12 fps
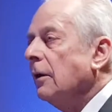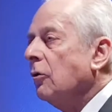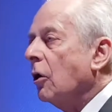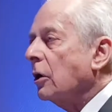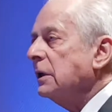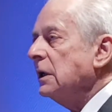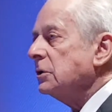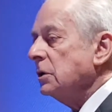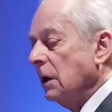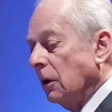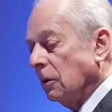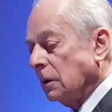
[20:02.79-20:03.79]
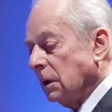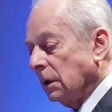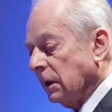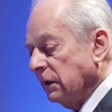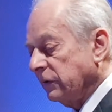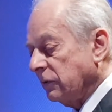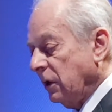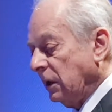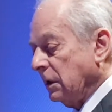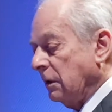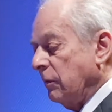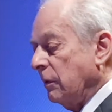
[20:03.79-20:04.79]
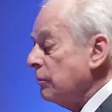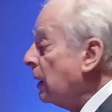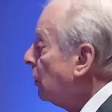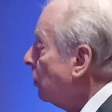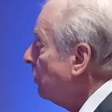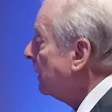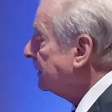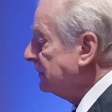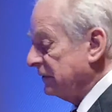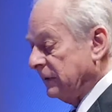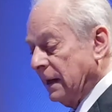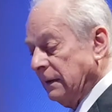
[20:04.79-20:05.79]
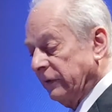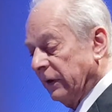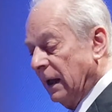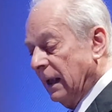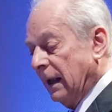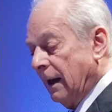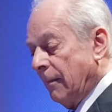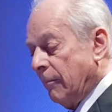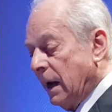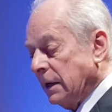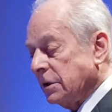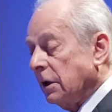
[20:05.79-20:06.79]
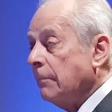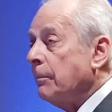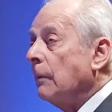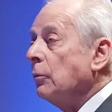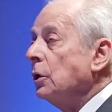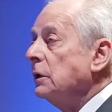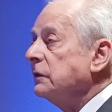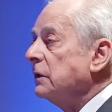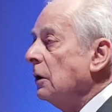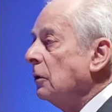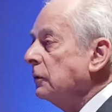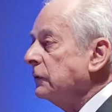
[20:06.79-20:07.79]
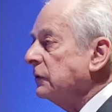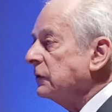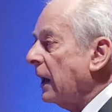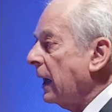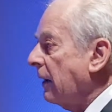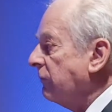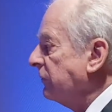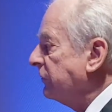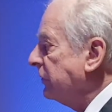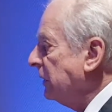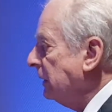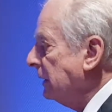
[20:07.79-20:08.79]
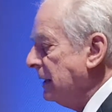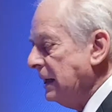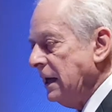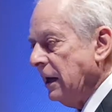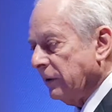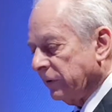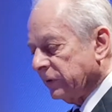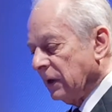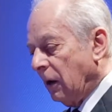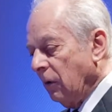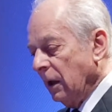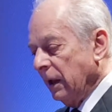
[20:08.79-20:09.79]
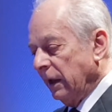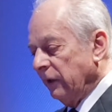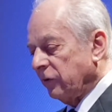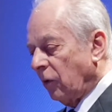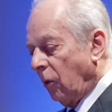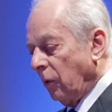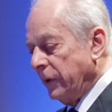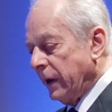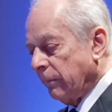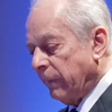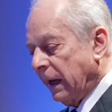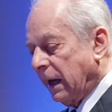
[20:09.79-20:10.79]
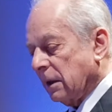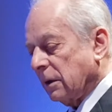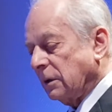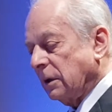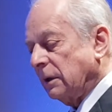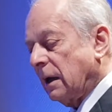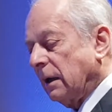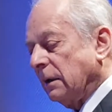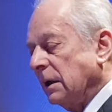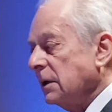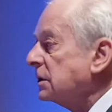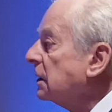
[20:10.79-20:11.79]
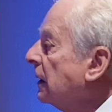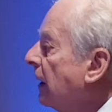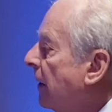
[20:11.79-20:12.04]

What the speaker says: Coarctation aorta is treated with balloon and stents. Mitral and pulmonary stenosis I haven't seen in years now. It's all done by catheter dilatation.